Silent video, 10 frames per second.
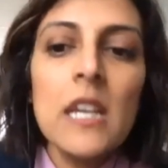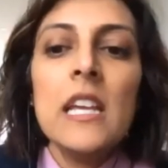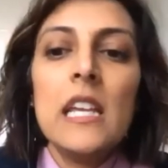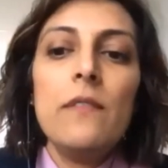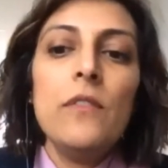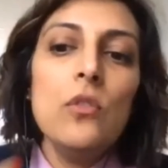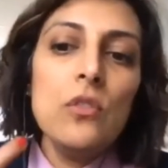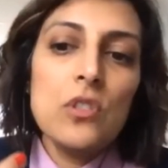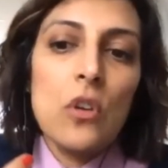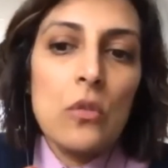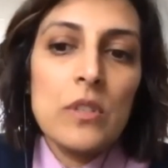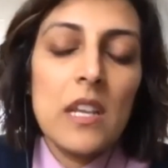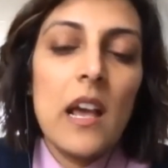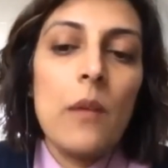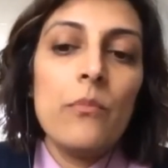if you don't
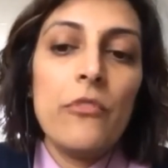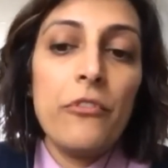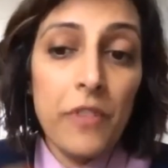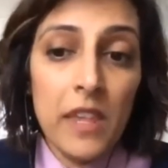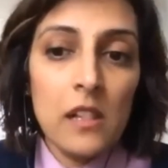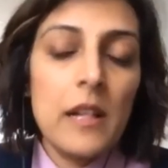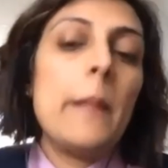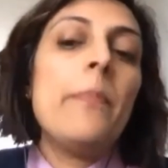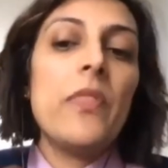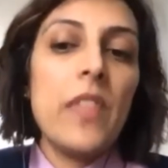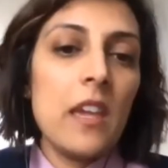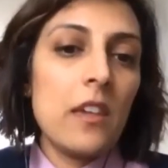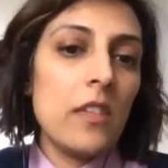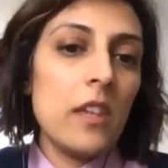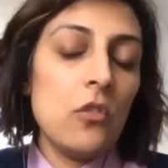um, feel and think
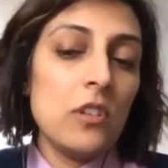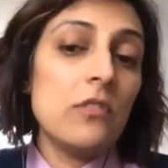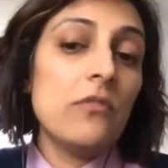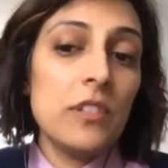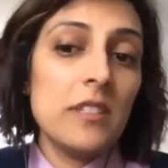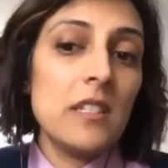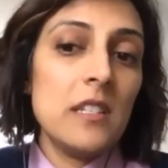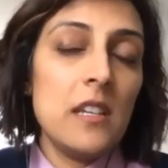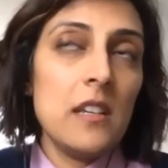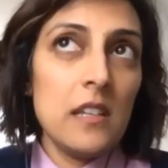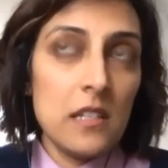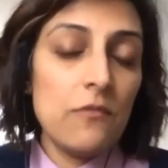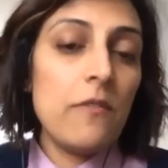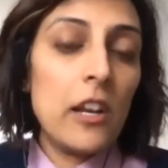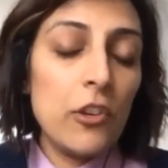that your diversity is
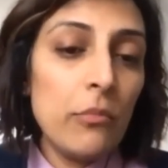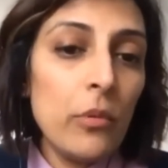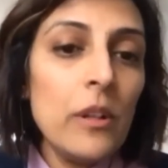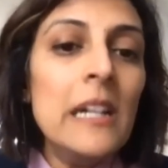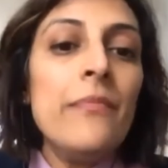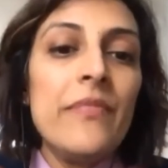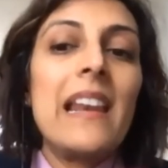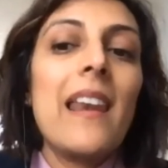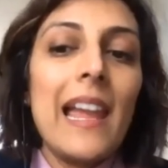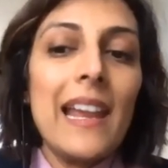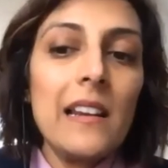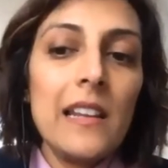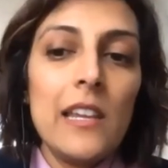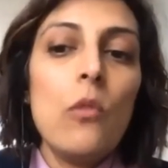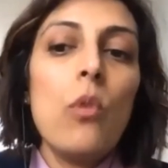valuable, then
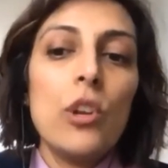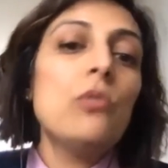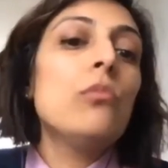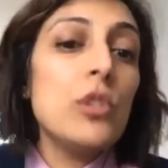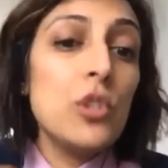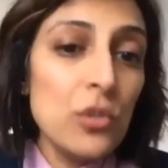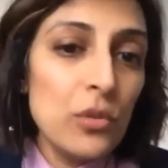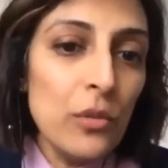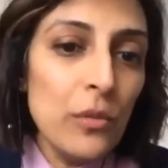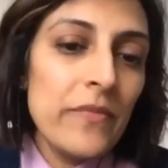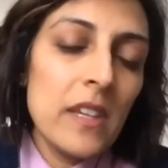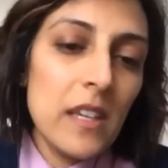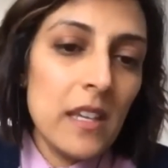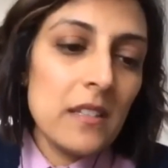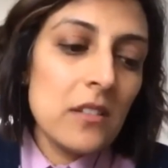likely what you will do
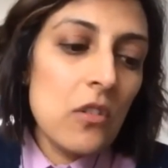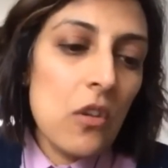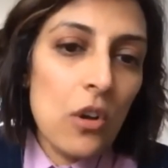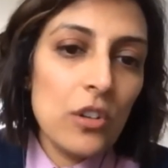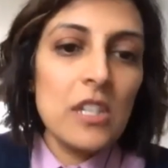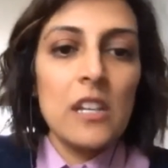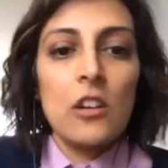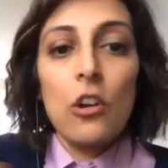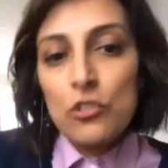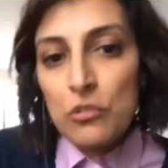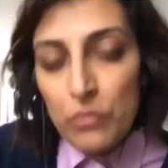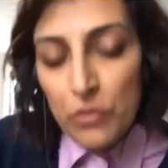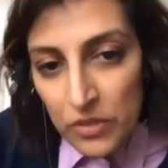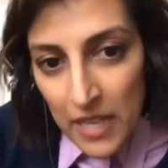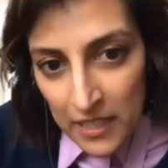is not
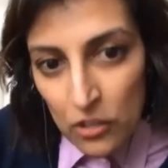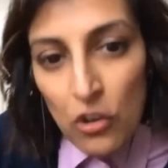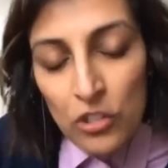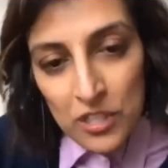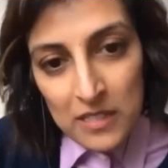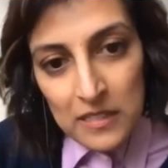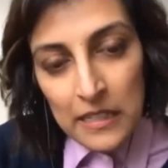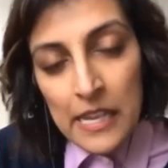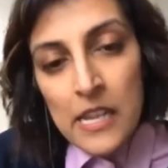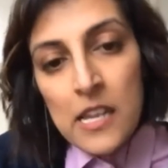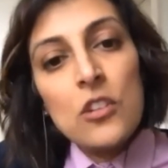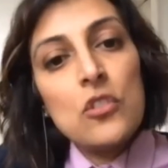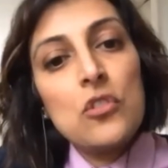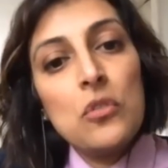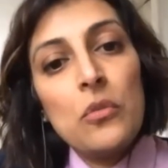contribute that consciously
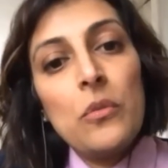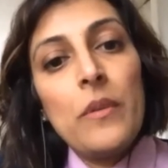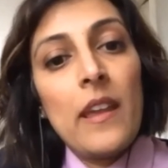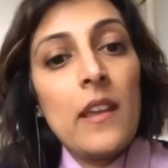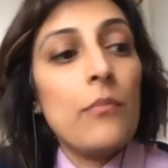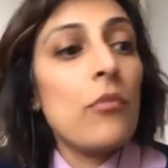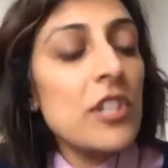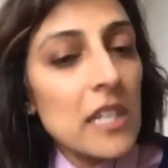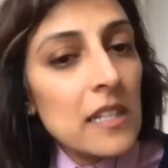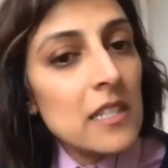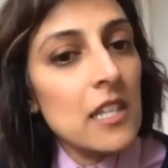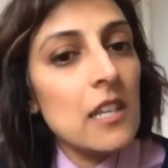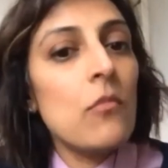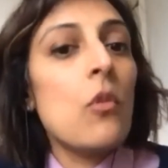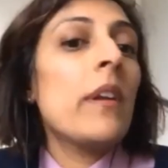to a project
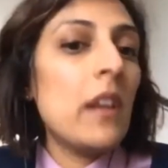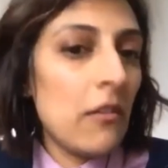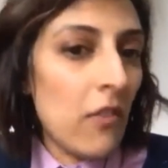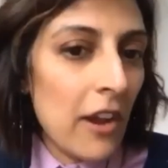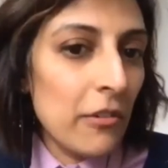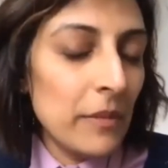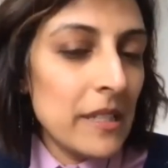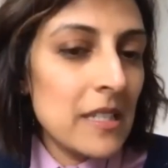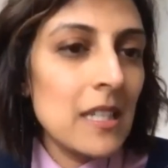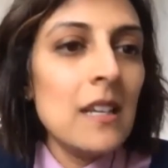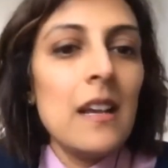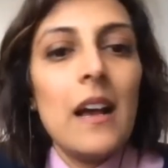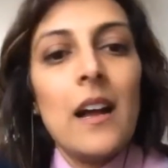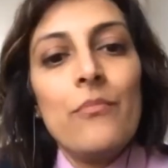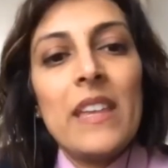team or an environment.
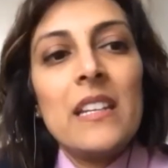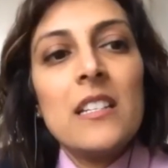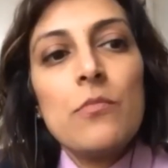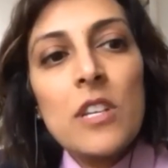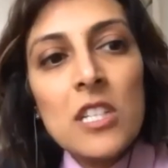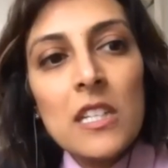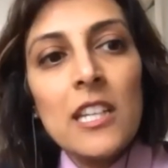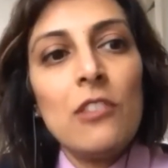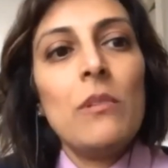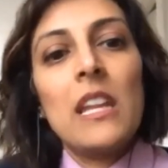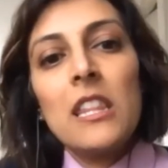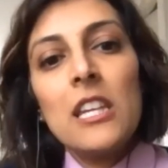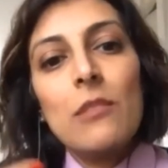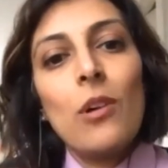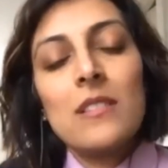Um, and especially when I
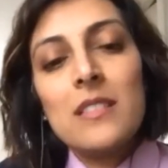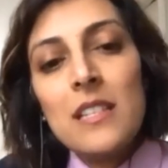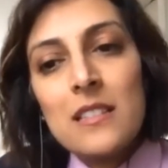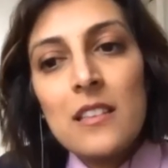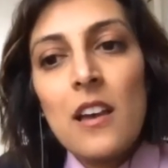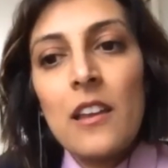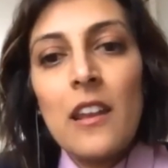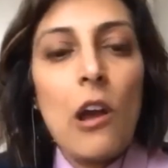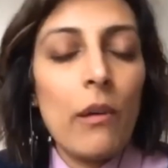think about C I S A and how it